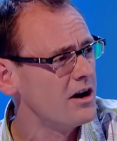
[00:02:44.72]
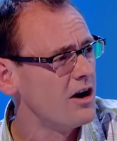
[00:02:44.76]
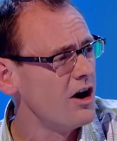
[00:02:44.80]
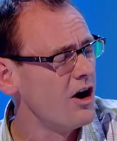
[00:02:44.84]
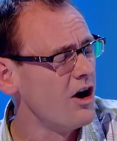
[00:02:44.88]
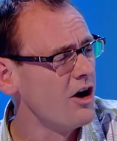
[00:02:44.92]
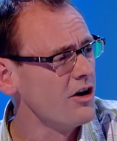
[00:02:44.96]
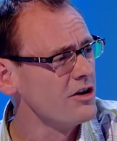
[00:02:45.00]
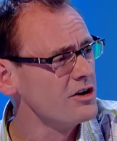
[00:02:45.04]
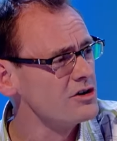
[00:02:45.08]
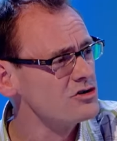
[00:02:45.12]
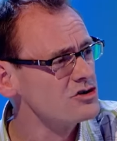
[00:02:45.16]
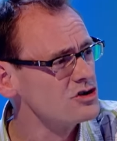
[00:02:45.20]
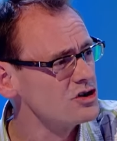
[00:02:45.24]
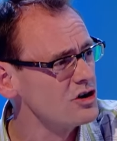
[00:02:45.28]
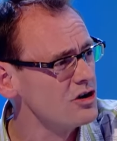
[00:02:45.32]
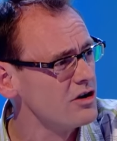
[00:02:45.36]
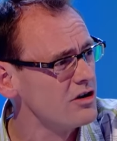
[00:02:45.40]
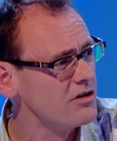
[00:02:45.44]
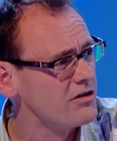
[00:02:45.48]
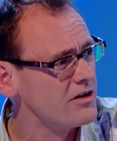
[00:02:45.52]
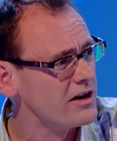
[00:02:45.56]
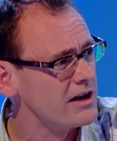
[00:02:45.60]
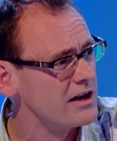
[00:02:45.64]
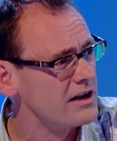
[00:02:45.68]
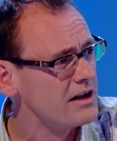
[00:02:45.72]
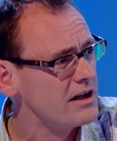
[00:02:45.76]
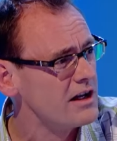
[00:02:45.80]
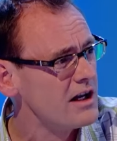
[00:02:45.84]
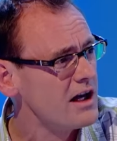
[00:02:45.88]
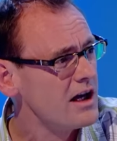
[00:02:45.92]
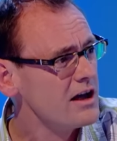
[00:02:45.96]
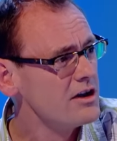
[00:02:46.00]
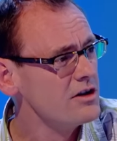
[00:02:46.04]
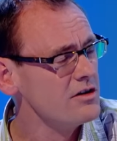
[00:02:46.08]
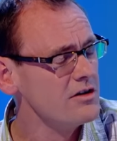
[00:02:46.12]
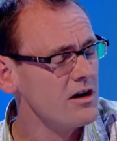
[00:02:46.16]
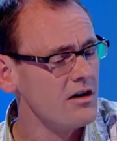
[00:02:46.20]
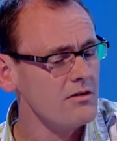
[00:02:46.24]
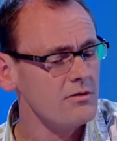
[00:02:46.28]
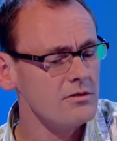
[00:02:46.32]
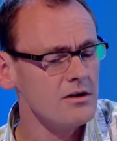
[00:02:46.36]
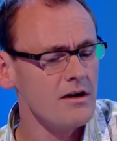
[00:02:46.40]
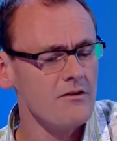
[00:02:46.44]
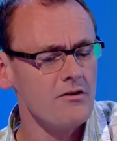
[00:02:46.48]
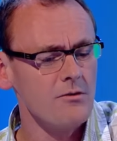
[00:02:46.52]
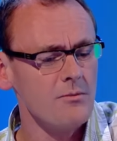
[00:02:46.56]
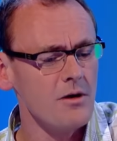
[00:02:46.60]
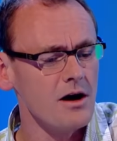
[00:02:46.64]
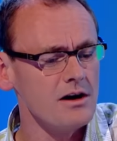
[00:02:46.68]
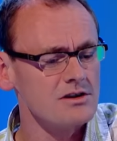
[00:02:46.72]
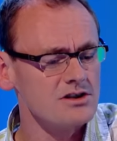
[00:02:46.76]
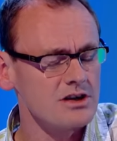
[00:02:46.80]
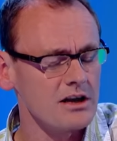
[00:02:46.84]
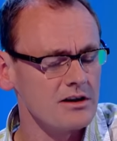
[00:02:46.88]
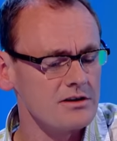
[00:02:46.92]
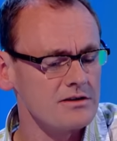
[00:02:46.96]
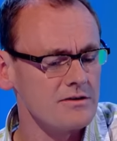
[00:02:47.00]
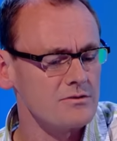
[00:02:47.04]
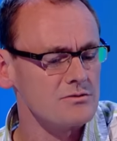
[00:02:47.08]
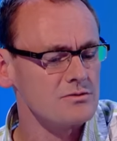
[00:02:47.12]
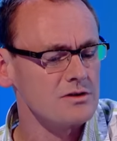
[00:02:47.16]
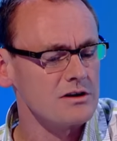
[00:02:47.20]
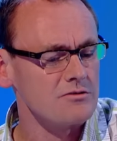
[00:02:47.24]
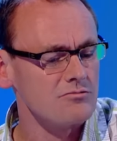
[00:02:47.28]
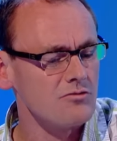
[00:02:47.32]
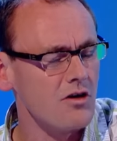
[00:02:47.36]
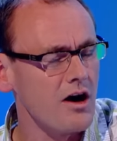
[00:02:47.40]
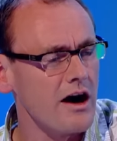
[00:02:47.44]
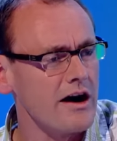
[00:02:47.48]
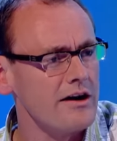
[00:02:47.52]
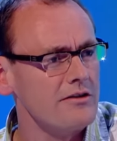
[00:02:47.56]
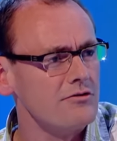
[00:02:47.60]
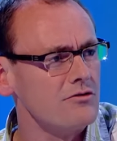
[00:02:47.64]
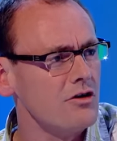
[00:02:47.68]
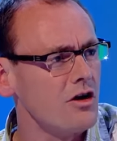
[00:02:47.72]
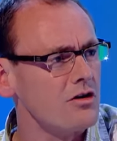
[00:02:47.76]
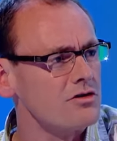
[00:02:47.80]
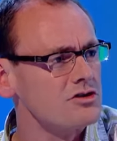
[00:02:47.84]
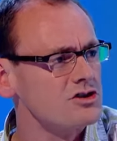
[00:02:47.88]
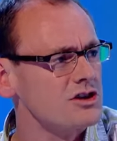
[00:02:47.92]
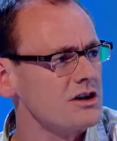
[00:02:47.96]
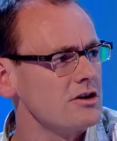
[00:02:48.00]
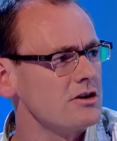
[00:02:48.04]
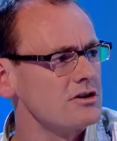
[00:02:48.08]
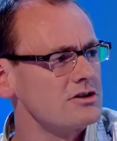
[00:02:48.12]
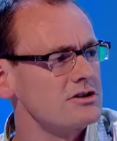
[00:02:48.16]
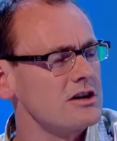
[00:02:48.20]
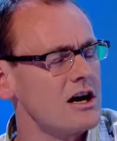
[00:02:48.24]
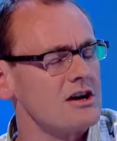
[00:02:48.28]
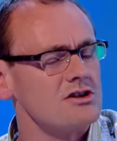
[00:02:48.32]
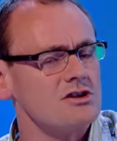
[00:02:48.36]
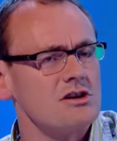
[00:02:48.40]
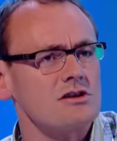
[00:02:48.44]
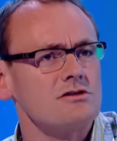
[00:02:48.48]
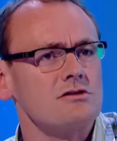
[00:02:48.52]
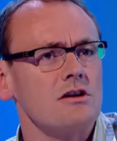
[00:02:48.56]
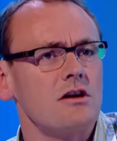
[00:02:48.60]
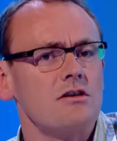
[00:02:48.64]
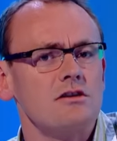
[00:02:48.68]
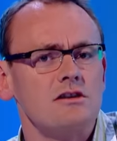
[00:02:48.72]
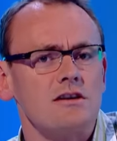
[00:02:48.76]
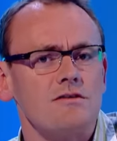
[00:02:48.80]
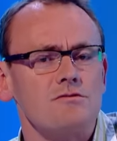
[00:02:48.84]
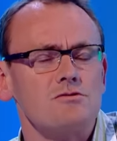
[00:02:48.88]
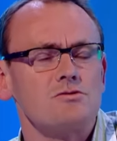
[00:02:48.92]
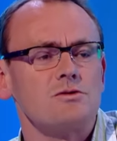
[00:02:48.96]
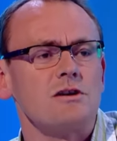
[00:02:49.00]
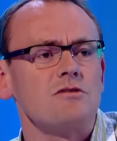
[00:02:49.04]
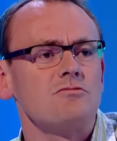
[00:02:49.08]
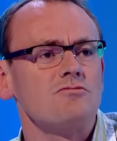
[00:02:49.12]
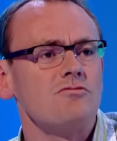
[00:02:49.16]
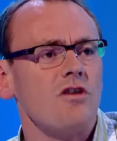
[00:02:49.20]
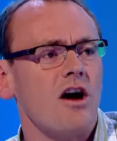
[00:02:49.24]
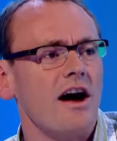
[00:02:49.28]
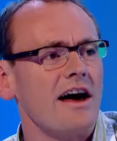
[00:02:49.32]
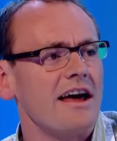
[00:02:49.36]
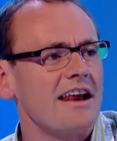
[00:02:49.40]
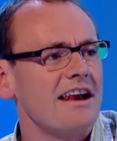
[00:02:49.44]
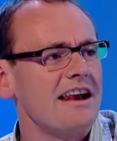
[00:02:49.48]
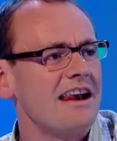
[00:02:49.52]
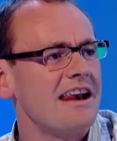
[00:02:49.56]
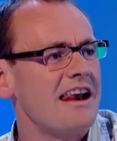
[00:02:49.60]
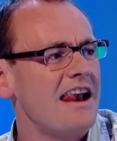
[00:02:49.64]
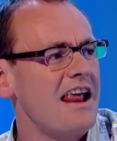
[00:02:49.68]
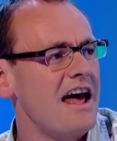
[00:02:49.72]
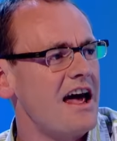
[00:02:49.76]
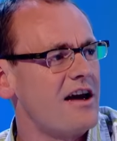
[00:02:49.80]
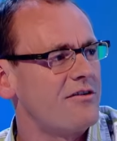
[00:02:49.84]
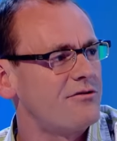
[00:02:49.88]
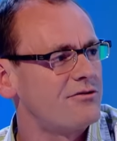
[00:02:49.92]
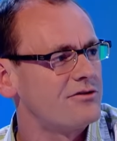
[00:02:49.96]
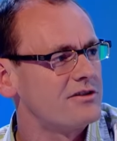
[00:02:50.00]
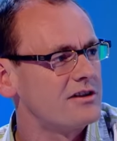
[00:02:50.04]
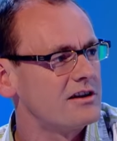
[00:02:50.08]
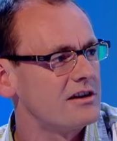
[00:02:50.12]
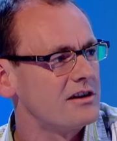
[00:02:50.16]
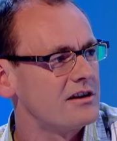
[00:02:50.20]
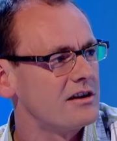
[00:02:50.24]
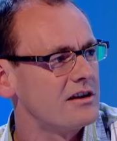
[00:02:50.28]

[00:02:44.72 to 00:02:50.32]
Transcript: on a jury, you know, never mind telling the difference between right and wrong, she looks like she doesn't know the difference between right and left.